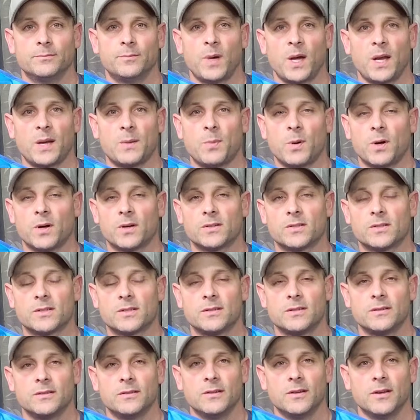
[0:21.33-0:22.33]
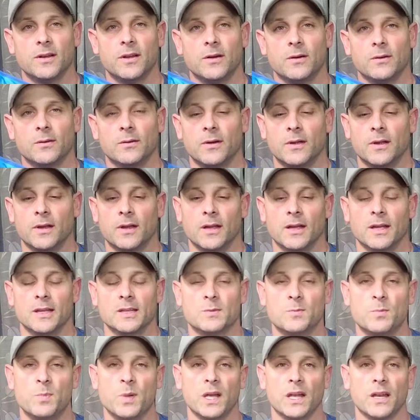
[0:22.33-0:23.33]
body parts. You know,
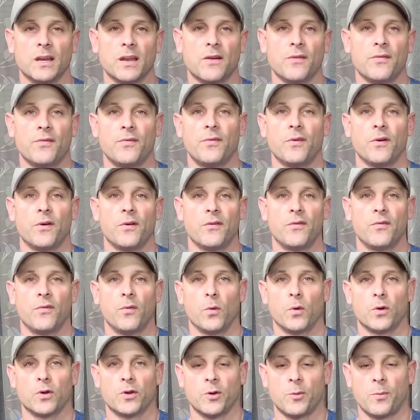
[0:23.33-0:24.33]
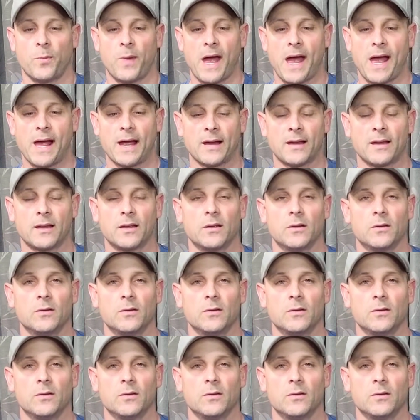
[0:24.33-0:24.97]
it's big enough for your back.